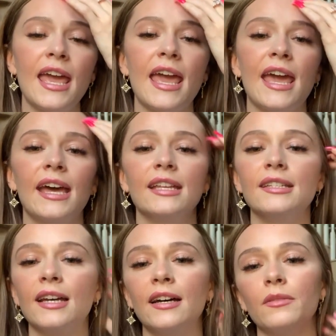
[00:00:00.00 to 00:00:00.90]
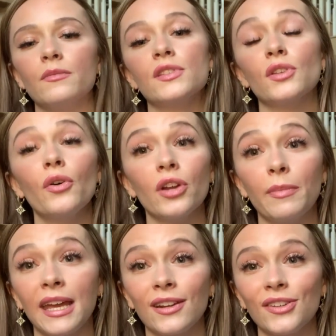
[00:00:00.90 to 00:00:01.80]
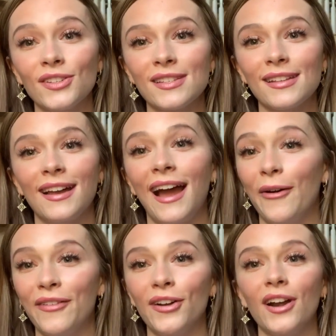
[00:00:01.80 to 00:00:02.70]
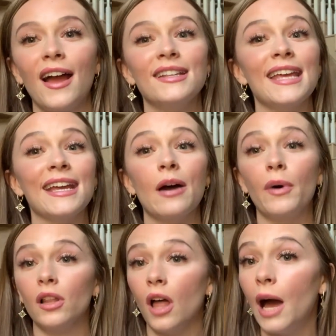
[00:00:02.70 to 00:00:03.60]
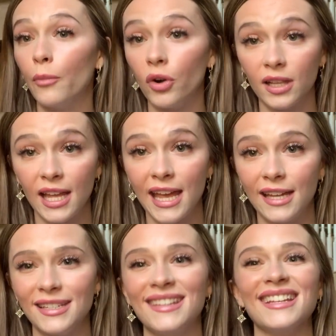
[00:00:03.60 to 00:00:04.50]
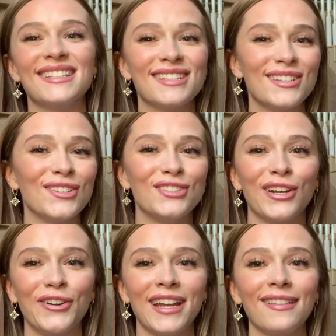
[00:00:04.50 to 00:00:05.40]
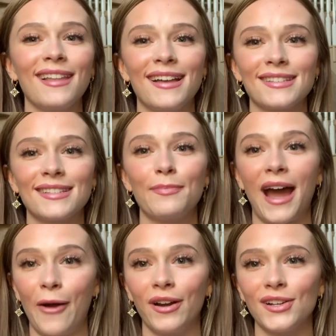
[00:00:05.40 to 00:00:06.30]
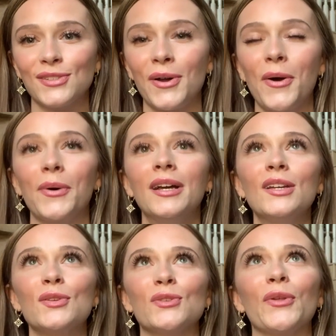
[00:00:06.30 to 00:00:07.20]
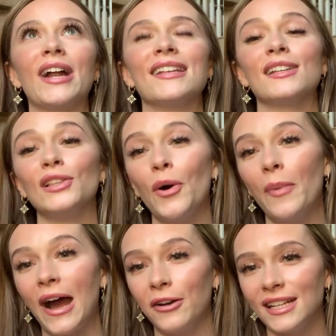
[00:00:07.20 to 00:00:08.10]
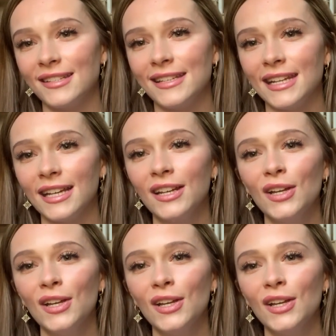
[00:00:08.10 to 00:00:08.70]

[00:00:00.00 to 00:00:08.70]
And solar panels, however, take up a lot more land and they still generate less power. So solar has a low power density.